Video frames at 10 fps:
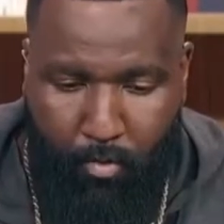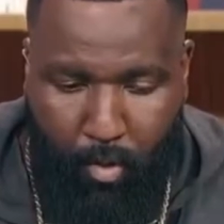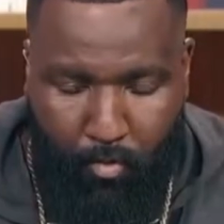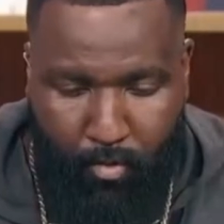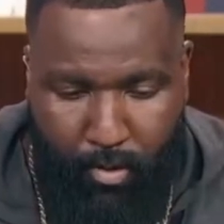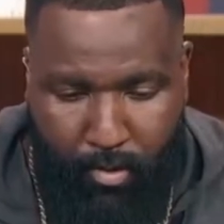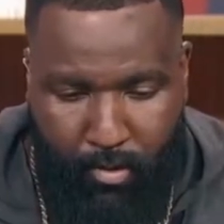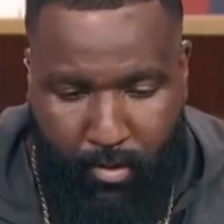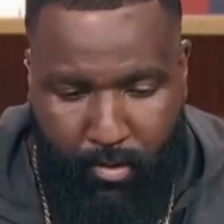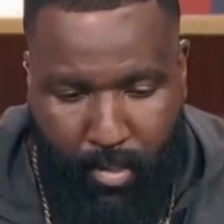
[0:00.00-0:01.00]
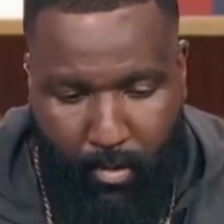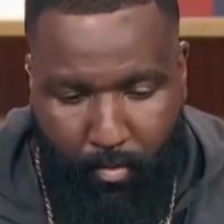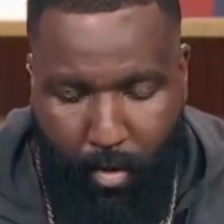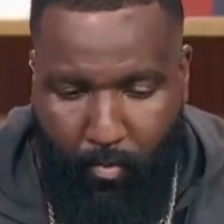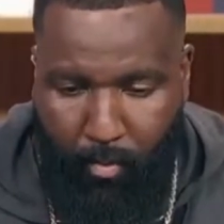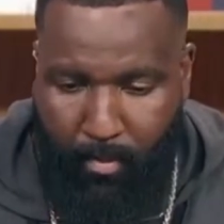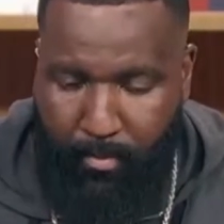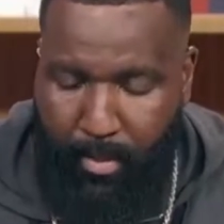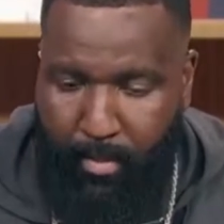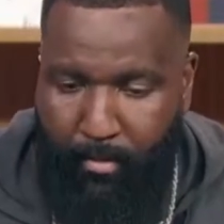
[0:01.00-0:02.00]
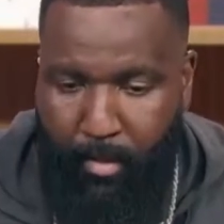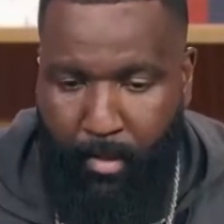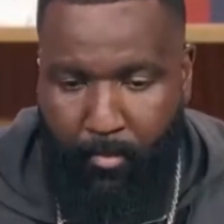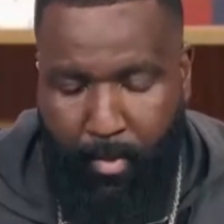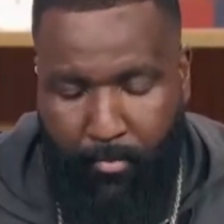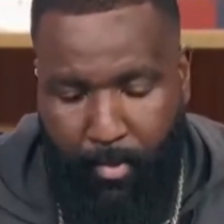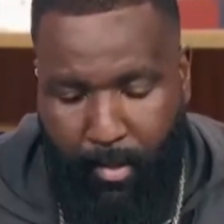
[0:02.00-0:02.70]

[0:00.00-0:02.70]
just to say, you know what, man, people keep